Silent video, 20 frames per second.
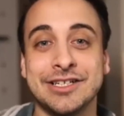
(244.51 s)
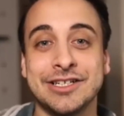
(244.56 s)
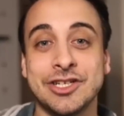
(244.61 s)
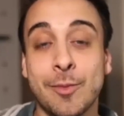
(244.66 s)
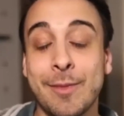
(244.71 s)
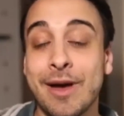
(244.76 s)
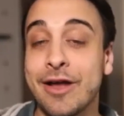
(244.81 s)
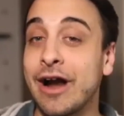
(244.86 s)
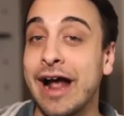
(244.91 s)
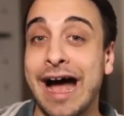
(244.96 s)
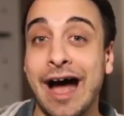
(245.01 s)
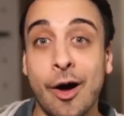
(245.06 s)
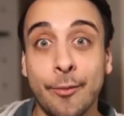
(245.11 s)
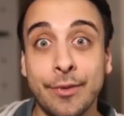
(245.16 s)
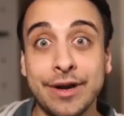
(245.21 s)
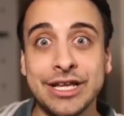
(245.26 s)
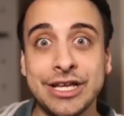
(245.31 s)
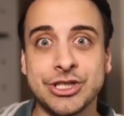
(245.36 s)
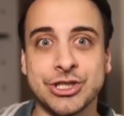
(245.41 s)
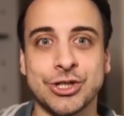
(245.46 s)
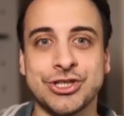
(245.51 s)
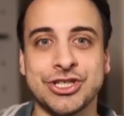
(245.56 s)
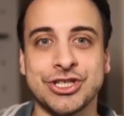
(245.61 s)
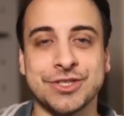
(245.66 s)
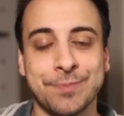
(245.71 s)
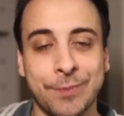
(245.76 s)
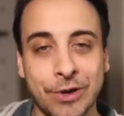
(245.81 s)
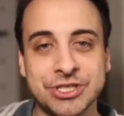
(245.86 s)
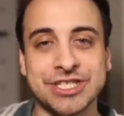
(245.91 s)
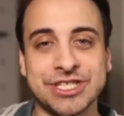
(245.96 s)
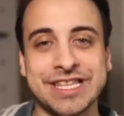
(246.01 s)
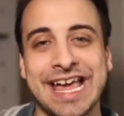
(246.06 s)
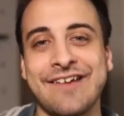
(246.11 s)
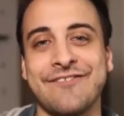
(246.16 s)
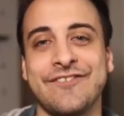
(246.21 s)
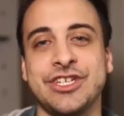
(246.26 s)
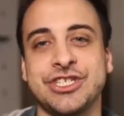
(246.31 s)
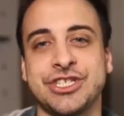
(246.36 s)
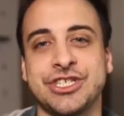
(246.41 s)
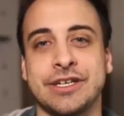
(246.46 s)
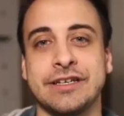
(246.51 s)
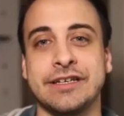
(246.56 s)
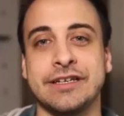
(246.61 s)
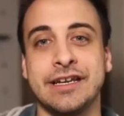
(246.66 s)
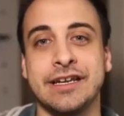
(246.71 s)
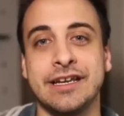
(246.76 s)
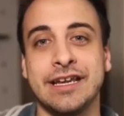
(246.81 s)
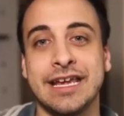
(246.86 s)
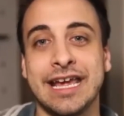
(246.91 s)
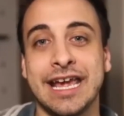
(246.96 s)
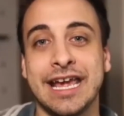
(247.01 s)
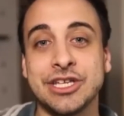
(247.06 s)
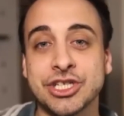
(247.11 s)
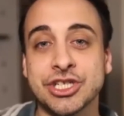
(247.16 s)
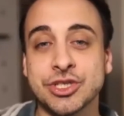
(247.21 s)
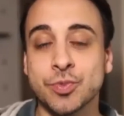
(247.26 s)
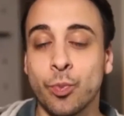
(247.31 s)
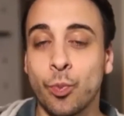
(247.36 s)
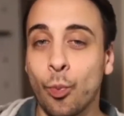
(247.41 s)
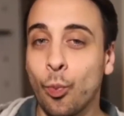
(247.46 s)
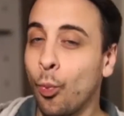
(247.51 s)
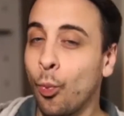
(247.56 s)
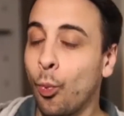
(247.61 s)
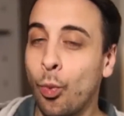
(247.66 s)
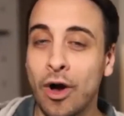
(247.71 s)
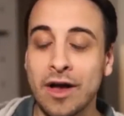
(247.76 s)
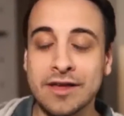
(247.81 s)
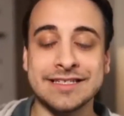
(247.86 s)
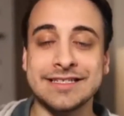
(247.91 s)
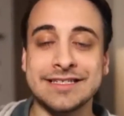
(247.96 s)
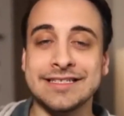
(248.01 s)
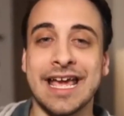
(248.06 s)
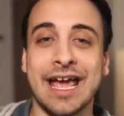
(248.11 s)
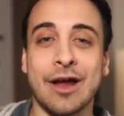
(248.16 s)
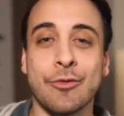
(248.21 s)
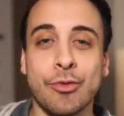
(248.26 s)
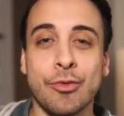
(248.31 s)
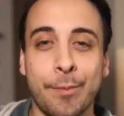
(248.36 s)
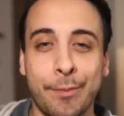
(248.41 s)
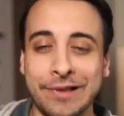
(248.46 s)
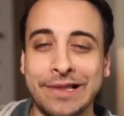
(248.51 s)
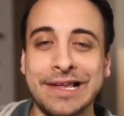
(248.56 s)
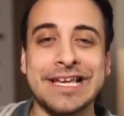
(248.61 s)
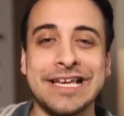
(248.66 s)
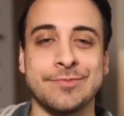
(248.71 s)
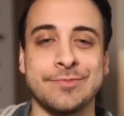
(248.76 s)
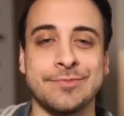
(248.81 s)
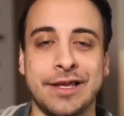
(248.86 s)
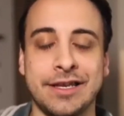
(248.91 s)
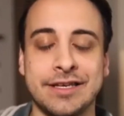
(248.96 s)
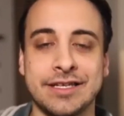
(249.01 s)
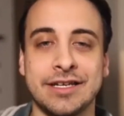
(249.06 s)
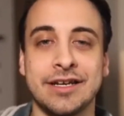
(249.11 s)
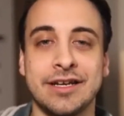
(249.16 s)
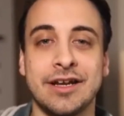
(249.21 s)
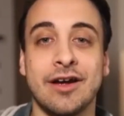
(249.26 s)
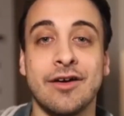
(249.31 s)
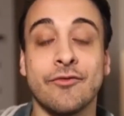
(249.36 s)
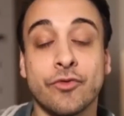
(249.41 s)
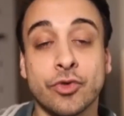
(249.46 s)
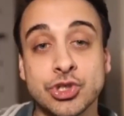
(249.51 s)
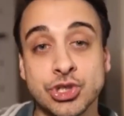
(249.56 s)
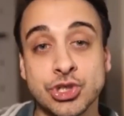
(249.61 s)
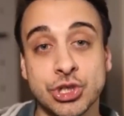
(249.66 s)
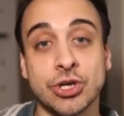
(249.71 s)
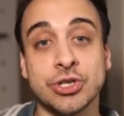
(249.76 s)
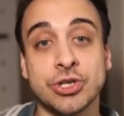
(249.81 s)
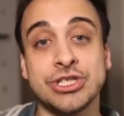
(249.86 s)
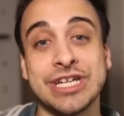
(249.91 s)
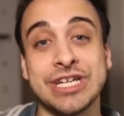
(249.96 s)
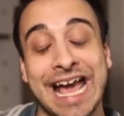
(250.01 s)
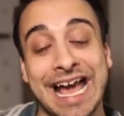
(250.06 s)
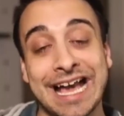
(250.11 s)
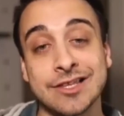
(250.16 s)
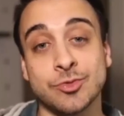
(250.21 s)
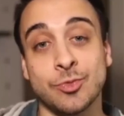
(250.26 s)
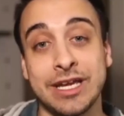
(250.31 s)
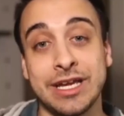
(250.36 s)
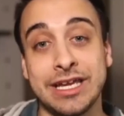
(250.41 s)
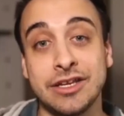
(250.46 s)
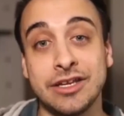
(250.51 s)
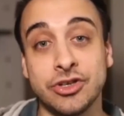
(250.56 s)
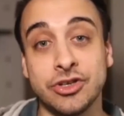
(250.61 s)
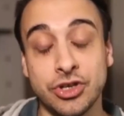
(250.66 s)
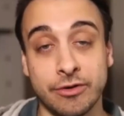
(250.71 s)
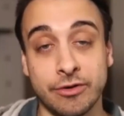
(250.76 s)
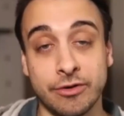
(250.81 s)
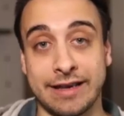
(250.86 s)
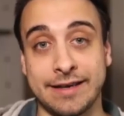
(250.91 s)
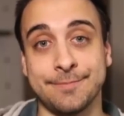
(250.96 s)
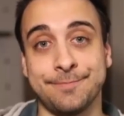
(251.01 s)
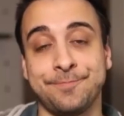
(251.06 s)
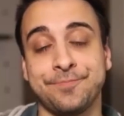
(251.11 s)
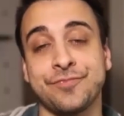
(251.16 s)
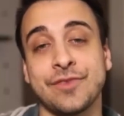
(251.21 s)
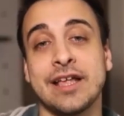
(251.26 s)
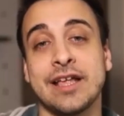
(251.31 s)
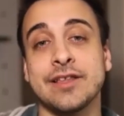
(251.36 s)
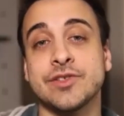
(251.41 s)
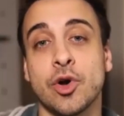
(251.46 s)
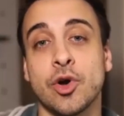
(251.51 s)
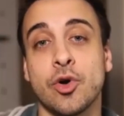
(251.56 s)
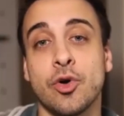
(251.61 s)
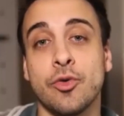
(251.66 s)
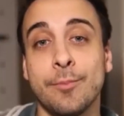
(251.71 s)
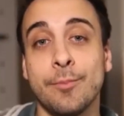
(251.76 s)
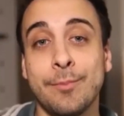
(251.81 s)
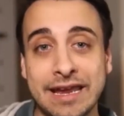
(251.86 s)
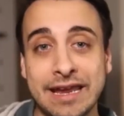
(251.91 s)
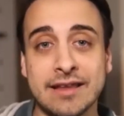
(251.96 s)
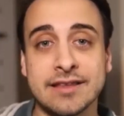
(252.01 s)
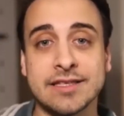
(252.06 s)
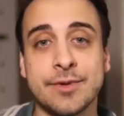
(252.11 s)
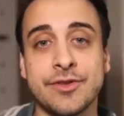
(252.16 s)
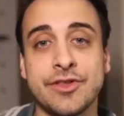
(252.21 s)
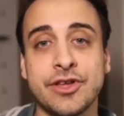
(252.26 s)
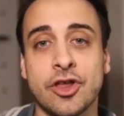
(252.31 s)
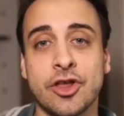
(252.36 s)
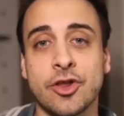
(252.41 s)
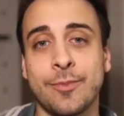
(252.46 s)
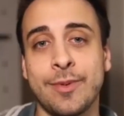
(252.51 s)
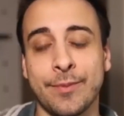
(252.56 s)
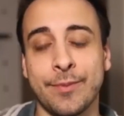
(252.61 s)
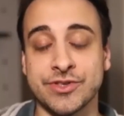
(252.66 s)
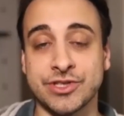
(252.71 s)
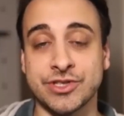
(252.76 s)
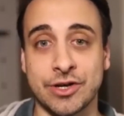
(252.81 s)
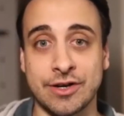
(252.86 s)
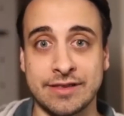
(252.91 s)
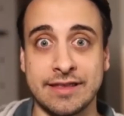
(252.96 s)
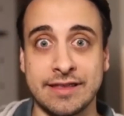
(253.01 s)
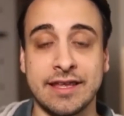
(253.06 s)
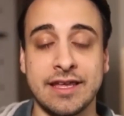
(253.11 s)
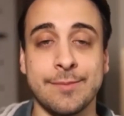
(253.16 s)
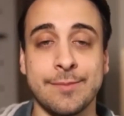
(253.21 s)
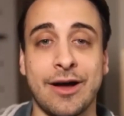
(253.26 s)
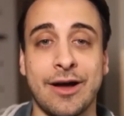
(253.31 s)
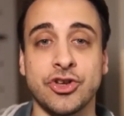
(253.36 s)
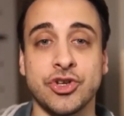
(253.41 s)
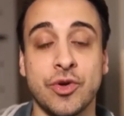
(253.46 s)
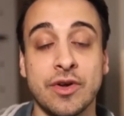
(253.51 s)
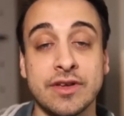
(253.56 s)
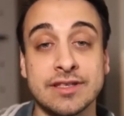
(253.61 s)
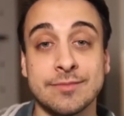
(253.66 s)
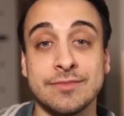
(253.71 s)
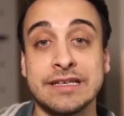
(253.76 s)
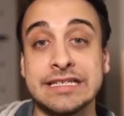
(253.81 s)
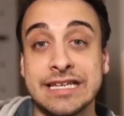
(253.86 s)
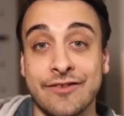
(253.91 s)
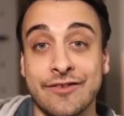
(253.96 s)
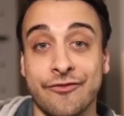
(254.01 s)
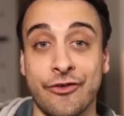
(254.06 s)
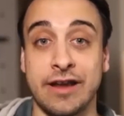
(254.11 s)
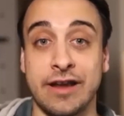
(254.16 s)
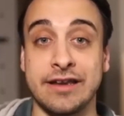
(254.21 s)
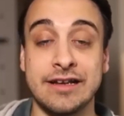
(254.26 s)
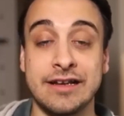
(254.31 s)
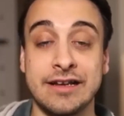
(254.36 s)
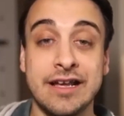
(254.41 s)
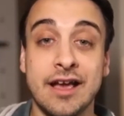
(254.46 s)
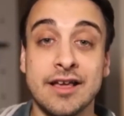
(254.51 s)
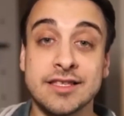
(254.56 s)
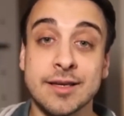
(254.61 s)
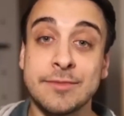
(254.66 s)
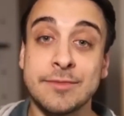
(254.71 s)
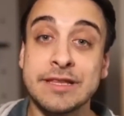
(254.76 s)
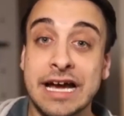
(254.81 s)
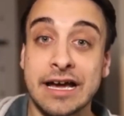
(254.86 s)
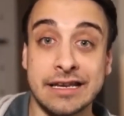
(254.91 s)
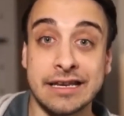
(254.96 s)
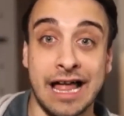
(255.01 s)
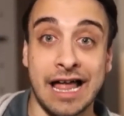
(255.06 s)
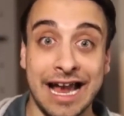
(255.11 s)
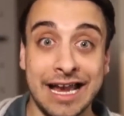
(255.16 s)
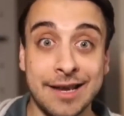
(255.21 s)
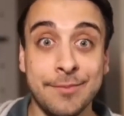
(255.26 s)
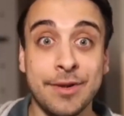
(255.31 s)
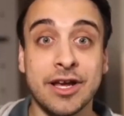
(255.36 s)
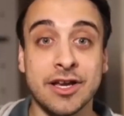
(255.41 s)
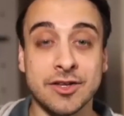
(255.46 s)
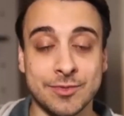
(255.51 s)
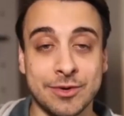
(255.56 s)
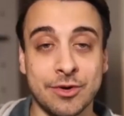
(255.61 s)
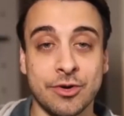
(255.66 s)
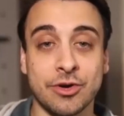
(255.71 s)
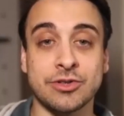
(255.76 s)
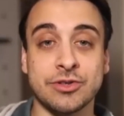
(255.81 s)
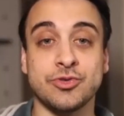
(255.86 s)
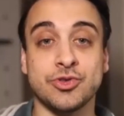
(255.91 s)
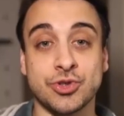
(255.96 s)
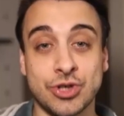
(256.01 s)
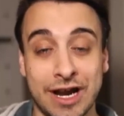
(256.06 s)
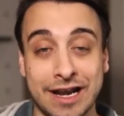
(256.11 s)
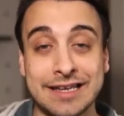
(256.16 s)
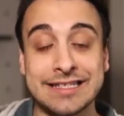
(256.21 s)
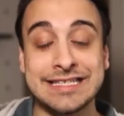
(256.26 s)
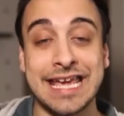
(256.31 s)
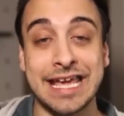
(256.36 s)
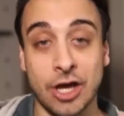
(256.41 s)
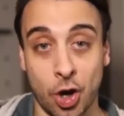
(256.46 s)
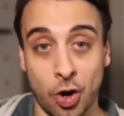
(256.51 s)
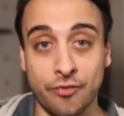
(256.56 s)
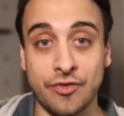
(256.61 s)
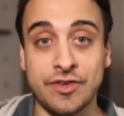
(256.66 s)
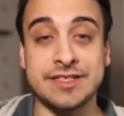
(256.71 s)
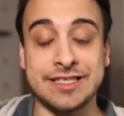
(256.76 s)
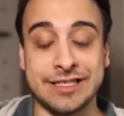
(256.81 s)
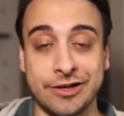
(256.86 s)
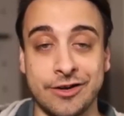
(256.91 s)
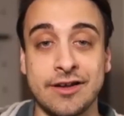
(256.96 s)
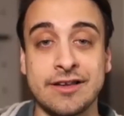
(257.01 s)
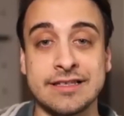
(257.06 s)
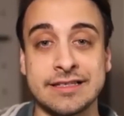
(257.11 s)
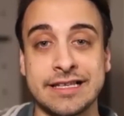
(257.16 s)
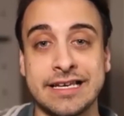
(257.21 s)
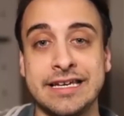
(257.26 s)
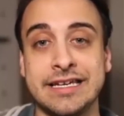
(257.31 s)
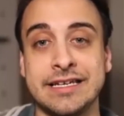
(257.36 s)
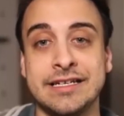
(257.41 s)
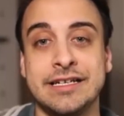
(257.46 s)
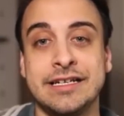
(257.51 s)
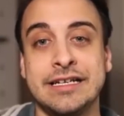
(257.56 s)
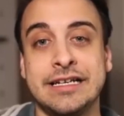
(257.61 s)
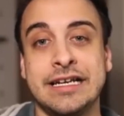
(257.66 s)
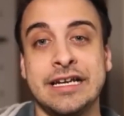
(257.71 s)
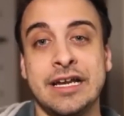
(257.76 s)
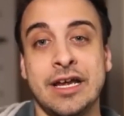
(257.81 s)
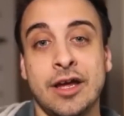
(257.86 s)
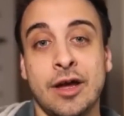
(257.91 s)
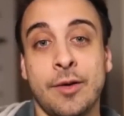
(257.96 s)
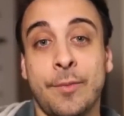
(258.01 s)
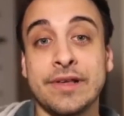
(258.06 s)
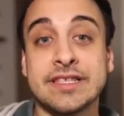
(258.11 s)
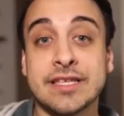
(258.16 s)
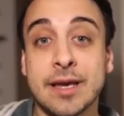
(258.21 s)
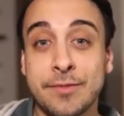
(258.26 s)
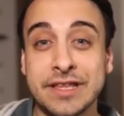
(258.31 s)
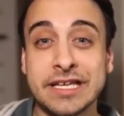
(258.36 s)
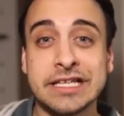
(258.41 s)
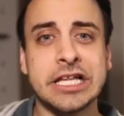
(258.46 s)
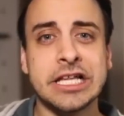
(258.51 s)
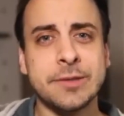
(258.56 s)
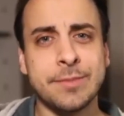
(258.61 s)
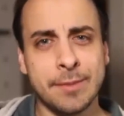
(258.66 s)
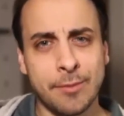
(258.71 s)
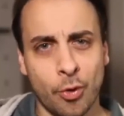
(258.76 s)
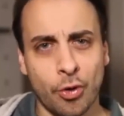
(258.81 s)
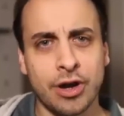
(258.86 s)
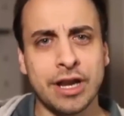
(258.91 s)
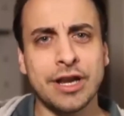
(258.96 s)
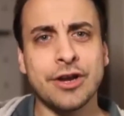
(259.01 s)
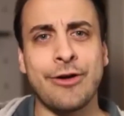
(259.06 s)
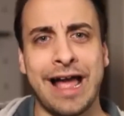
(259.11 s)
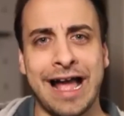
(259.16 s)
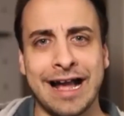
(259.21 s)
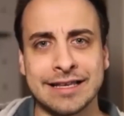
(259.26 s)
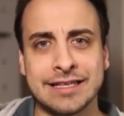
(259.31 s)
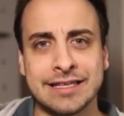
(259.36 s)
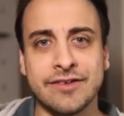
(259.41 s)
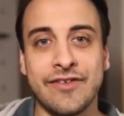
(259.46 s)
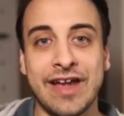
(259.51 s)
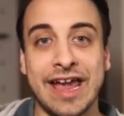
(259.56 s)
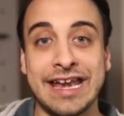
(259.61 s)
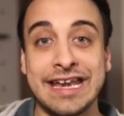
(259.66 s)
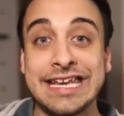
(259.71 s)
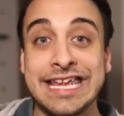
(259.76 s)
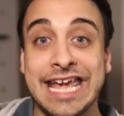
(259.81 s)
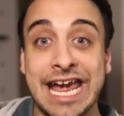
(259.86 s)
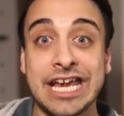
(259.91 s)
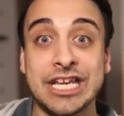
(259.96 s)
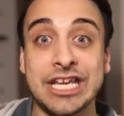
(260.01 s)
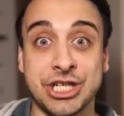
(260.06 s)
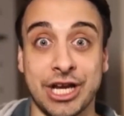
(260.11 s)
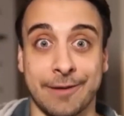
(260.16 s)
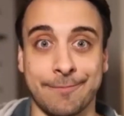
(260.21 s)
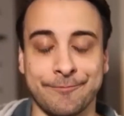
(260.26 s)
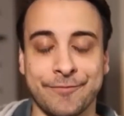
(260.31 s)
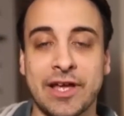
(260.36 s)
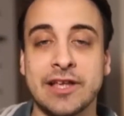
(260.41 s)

No matter how many churches pushed that vision, it just wasn't a replacement for church as we knew it. And so me and some of the other people started thinking about doing something different, something online, because we were trying to take COVID seriously, but something a little bit more interactive and engaging.